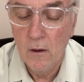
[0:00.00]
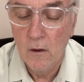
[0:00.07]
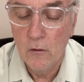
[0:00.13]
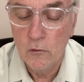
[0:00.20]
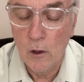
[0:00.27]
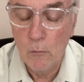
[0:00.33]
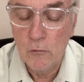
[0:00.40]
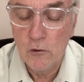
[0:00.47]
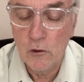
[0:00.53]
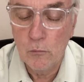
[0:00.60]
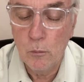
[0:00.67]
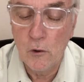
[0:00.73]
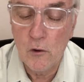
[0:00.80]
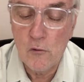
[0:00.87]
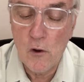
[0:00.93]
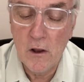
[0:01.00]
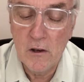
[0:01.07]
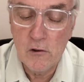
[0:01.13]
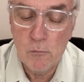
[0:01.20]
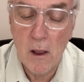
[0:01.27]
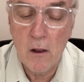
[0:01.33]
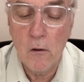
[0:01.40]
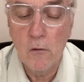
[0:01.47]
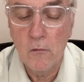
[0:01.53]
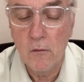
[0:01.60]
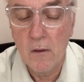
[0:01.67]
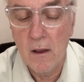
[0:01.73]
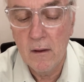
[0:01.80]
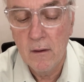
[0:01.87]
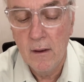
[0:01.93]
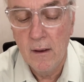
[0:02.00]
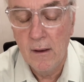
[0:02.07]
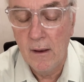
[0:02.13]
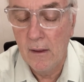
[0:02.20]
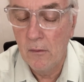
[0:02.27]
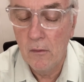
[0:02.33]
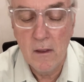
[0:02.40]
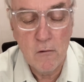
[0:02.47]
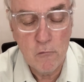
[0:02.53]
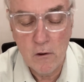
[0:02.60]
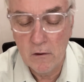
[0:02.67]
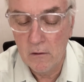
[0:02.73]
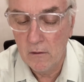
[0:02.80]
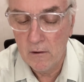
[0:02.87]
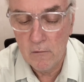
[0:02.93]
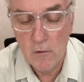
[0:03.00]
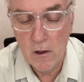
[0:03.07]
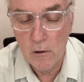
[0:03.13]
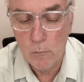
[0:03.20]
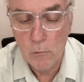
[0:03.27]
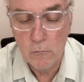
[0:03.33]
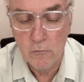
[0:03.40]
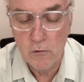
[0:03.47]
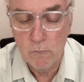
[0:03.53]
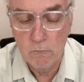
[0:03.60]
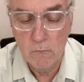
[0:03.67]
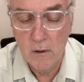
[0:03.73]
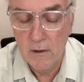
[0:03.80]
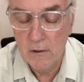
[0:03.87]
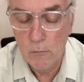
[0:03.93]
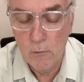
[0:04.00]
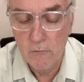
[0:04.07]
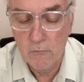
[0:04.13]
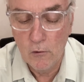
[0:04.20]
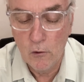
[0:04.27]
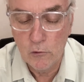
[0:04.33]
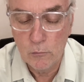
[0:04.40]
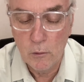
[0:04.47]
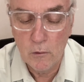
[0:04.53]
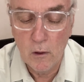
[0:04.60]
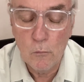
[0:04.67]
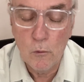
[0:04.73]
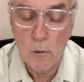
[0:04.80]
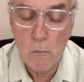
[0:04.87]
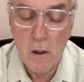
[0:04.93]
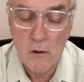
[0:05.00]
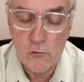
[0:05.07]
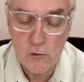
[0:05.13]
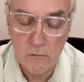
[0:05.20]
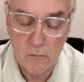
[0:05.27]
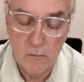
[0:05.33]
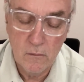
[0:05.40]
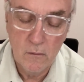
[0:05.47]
So we just put a drainage bag onto that, and they're readily available from anywhere in the hospital, I would imagine.